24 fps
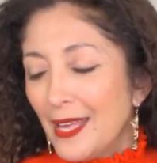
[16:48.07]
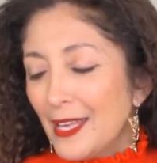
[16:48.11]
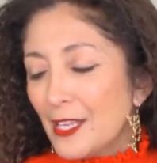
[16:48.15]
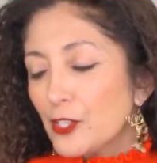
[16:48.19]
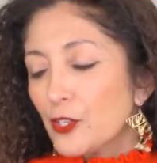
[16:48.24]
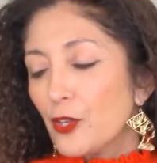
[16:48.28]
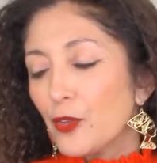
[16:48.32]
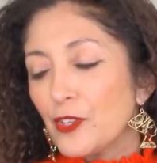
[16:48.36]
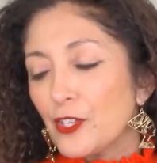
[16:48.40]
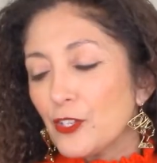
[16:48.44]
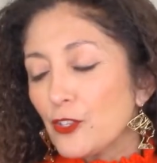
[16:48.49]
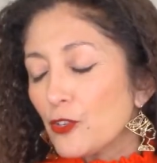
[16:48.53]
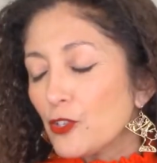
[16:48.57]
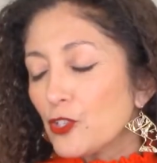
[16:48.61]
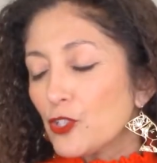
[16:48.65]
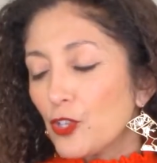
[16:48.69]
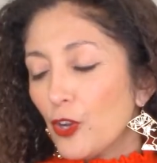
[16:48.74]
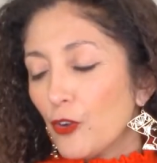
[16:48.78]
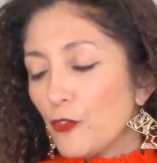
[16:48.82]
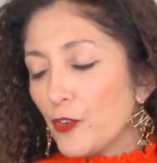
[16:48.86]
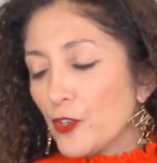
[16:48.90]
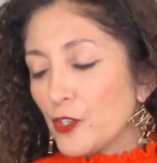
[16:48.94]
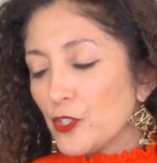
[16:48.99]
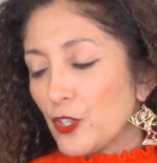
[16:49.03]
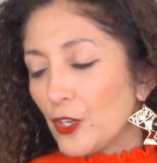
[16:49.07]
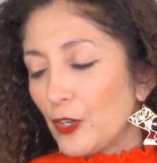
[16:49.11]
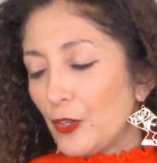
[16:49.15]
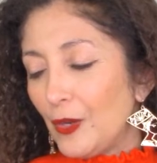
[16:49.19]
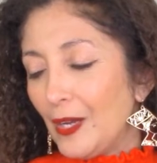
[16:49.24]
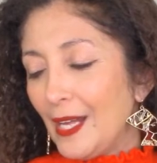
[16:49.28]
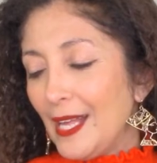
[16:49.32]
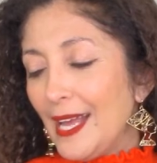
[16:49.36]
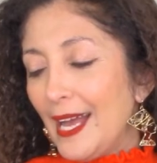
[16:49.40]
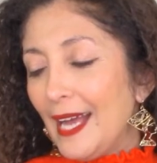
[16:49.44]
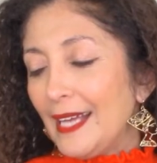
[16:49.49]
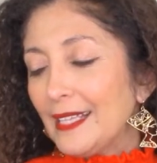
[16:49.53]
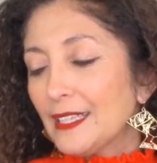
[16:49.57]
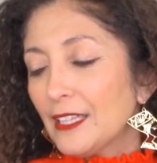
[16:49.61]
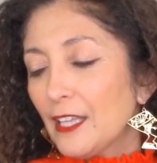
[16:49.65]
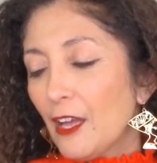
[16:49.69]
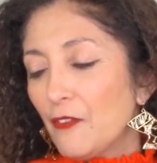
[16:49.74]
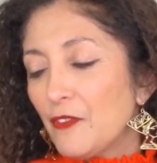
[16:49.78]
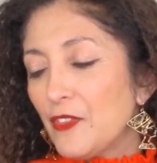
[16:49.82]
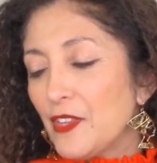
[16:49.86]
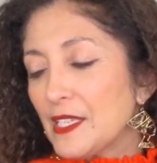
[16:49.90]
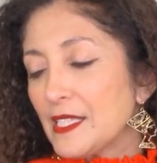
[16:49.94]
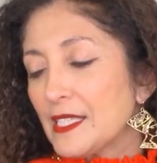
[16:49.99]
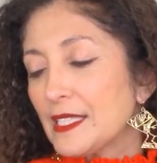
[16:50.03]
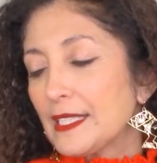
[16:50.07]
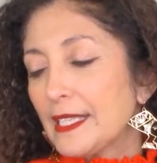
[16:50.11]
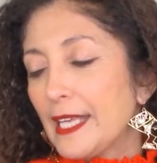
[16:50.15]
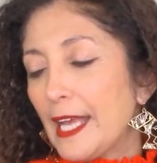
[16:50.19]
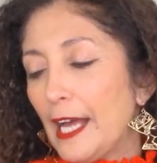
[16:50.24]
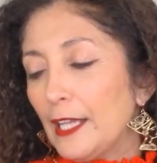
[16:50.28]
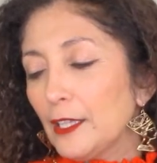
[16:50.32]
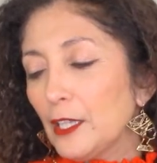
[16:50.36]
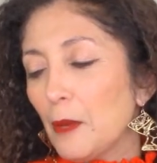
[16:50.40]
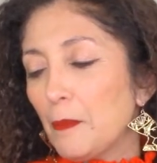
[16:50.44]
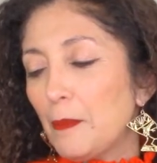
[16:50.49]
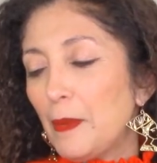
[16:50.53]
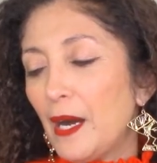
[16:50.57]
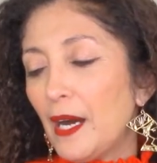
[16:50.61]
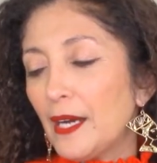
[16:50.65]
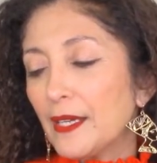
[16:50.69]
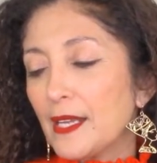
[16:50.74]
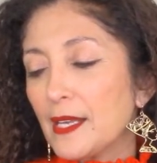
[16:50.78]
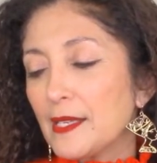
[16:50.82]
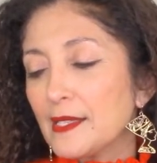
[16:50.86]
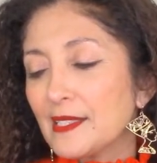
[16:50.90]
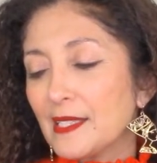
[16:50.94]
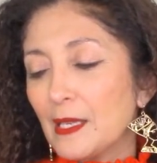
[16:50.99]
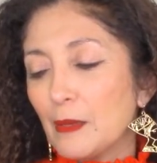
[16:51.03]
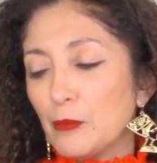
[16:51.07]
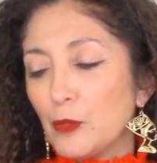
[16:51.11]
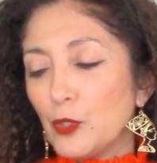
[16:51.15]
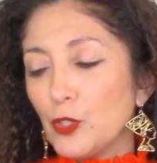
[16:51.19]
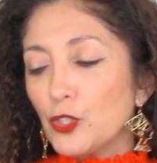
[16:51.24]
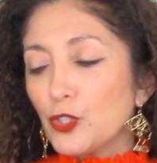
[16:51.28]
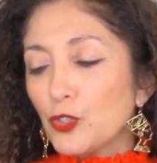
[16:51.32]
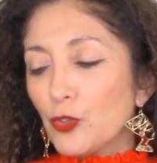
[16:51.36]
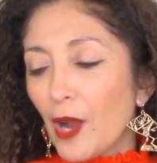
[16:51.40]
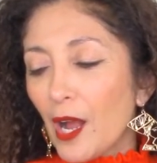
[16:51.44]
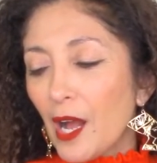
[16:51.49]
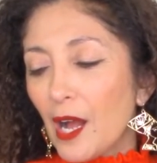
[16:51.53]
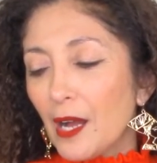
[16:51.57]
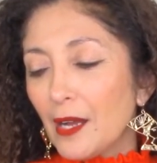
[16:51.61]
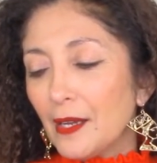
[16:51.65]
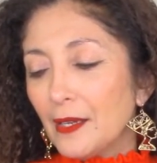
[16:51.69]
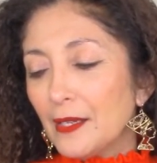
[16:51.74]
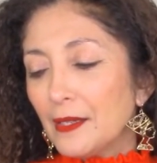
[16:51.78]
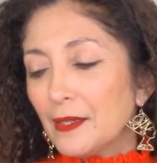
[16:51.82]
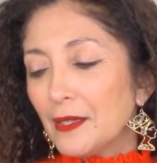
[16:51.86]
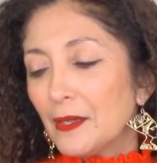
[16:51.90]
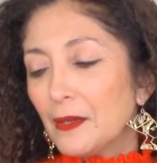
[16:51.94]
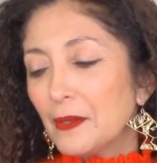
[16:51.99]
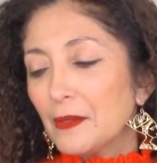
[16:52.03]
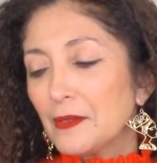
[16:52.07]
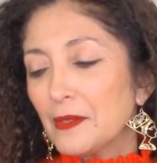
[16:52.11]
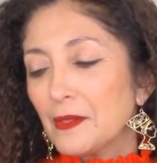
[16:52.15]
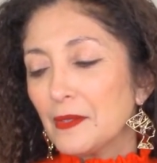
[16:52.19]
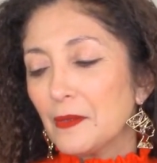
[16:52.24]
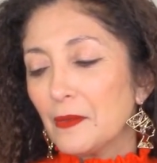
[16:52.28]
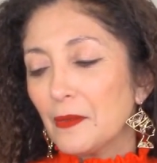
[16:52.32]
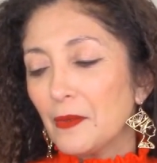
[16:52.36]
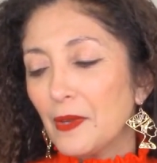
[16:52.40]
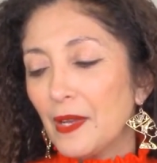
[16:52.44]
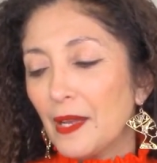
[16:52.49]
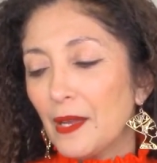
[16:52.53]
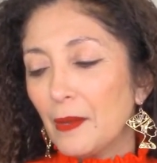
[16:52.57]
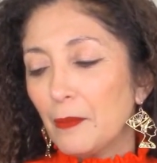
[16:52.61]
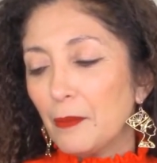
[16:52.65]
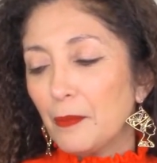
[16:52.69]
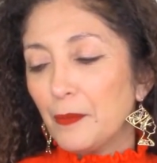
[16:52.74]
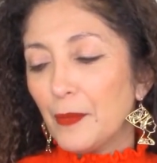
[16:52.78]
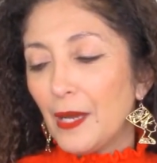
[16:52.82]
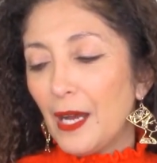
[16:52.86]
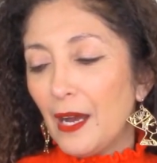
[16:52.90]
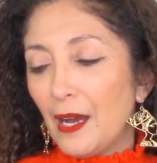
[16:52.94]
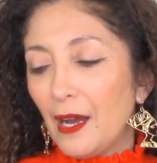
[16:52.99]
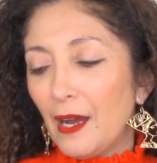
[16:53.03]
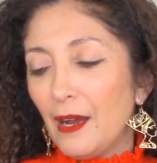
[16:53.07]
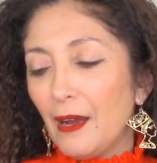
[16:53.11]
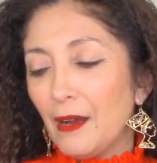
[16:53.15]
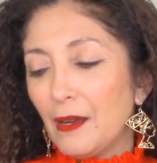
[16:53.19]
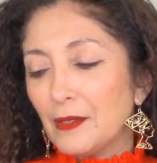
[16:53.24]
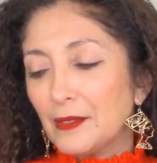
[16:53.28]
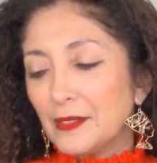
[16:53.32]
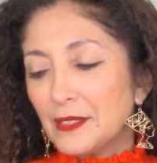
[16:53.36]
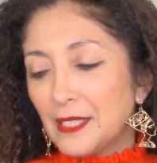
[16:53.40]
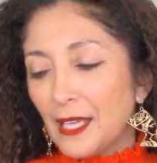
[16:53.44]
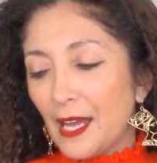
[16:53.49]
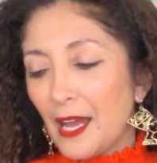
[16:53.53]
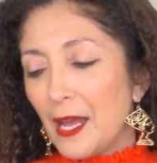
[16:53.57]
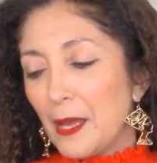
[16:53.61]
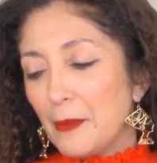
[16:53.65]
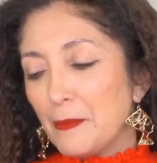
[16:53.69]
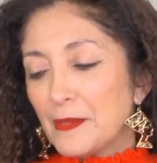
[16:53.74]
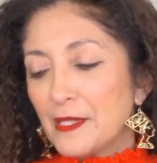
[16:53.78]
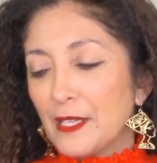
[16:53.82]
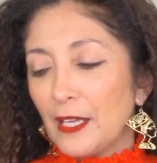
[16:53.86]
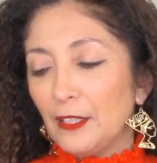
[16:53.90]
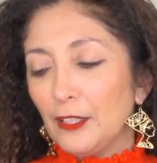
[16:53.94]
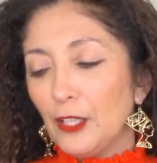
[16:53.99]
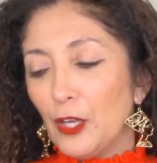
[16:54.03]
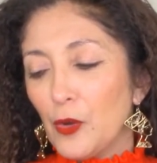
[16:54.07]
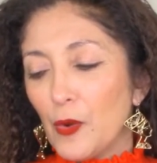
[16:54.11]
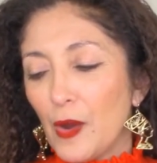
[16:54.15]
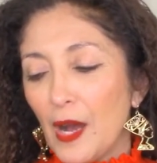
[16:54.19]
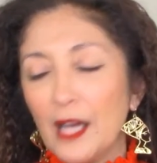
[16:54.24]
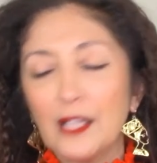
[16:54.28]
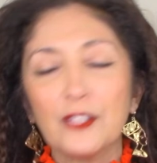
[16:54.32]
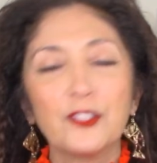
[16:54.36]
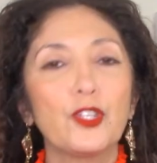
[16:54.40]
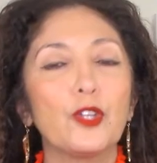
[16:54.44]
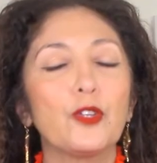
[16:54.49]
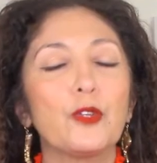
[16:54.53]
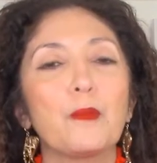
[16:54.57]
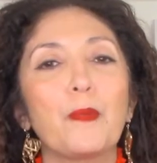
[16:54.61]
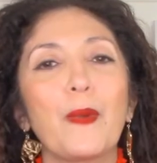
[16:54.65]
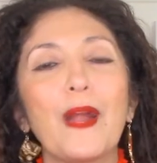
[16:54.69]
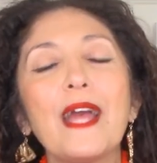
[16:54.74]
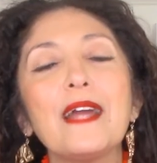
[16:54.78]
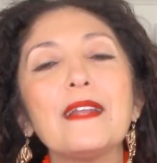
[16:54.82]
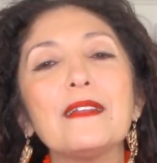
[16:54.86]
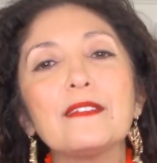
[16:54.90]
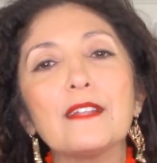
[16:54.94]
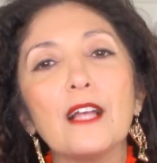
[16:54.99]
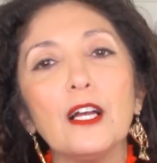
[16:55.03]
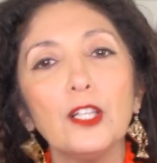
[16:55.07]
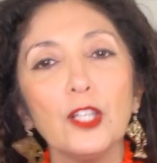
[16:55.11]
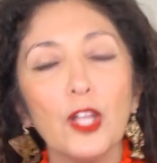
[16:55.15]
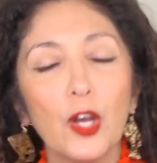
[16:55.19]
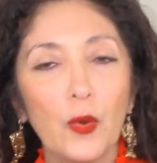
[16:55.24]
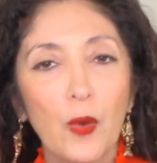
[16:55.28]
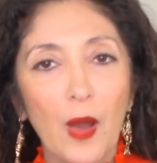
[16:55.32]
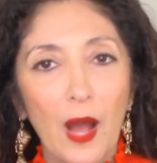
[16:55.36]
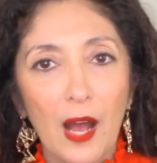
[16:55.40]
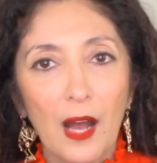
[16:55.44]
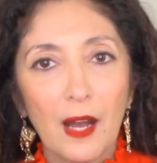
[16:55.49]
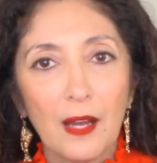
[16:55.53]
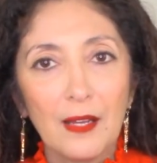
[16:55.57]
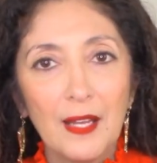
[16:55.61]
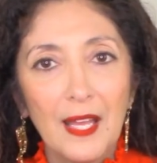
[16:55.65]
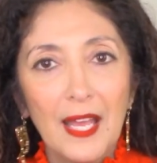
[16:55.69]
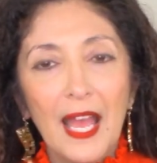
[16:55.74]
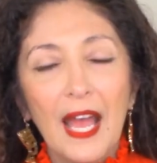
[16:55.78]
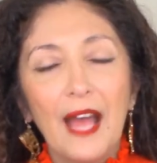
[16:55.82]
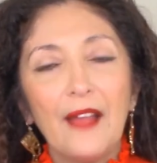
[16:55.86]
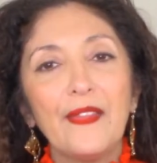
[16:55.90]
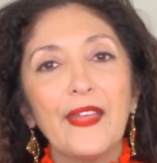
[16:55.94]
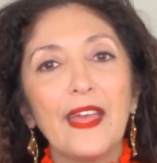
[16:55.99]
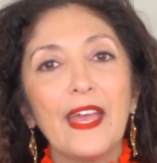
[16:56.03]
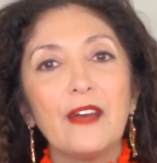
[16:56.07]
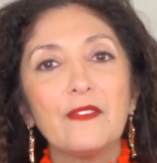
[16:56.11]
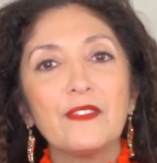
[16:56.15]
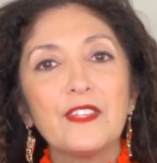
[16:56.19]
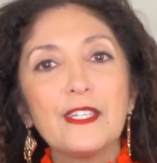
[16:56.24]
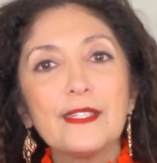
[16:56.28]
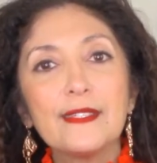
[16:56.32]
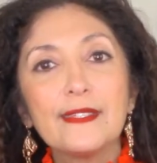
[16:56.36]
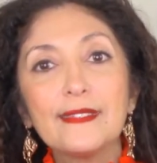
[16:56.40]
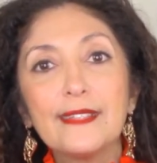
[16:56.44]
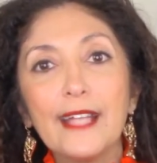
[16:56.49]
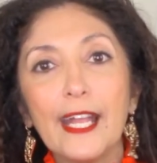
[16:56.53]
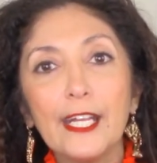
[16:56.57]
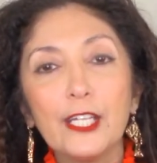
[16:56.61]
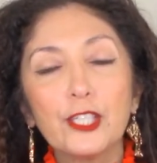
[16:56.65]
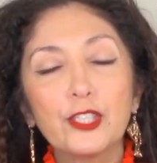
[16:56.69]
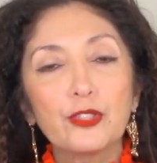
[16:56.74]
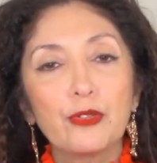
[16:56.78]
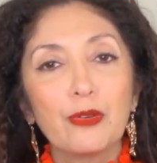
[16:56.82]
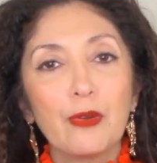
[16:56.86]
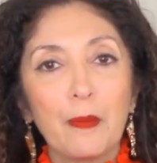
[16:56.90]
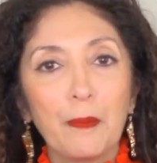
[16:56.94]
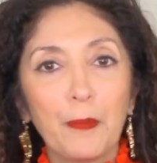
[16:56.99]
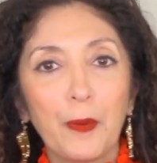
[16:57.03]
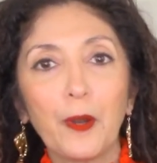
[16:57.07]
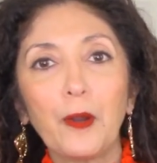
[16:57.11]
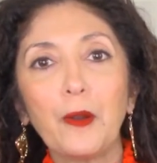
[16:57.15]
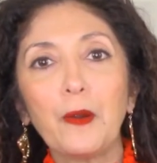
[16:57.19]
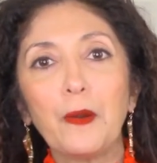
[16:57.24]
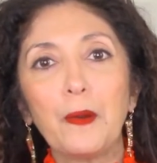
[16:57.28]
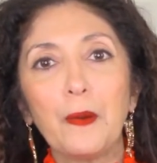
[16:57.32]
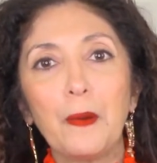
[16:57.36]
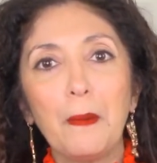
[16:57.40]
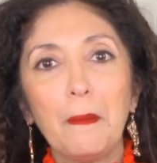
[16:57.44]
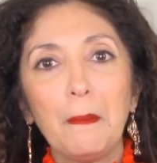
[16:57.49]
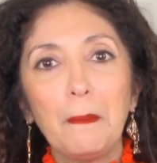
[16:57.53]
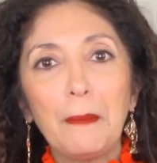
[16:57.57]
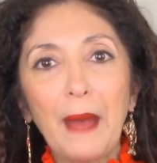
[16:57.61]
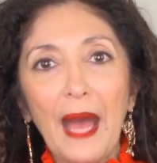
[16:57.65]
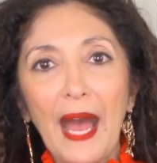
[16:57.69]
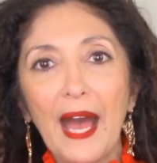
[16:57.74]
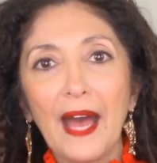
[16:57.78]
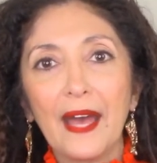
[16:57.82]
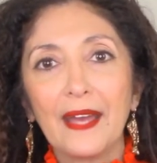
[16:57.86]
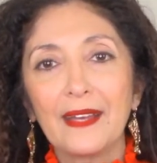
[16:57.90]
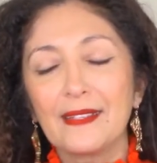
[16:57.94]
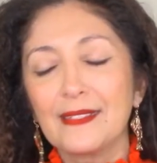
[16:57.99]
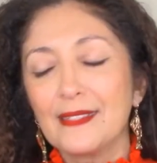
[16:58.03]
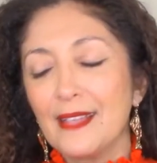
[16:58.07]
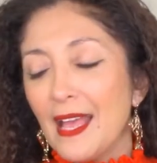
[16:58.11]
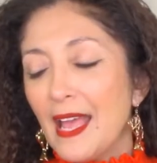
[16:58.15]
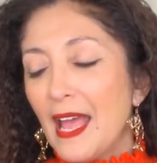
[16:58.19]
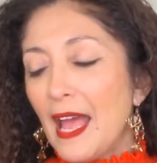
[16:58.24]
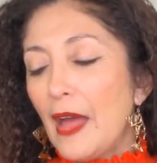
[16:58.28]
So these are so versatile. I love this Kalapana Samudra uh, times Aloha. So the brand is Aloha, and they have these day tripper bags.